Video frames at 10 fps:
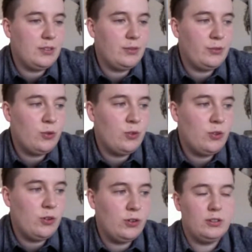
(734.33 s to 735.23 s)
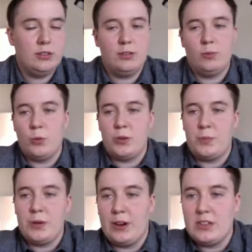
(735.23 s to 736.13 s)
for what would
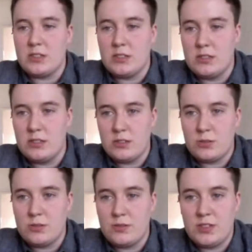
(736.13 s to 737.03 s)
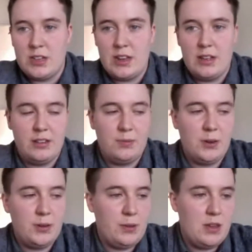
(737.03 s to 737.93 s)
be great to sort of see, and this
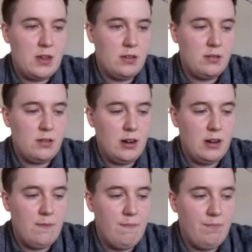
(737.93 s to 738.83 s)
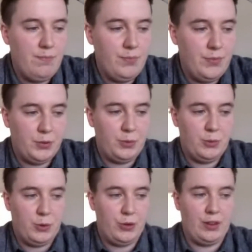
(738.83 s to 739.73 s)
might be that we
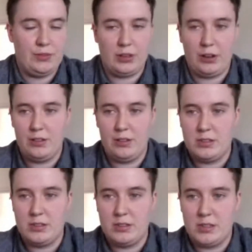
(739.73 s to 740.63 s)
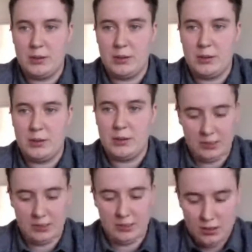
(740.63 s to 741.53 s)
both have a go at this separately and then
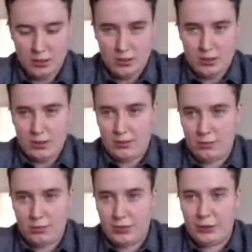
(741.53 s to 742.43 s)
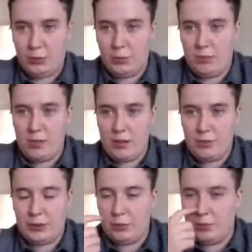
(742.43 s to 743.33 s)

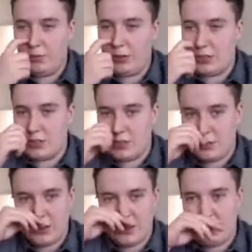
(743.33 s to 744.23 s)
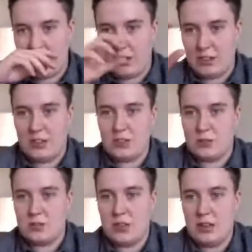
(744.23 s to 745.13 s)
film versions of it that we can attach
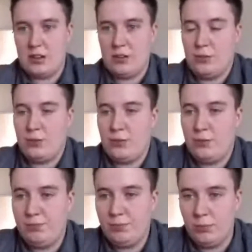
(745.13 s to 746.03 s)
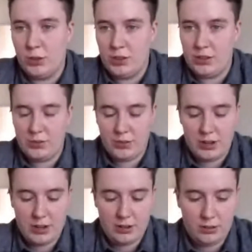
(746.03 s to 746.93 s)
onto the end of one of these
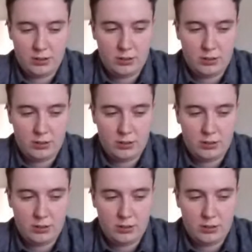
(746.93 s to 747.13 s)
videos.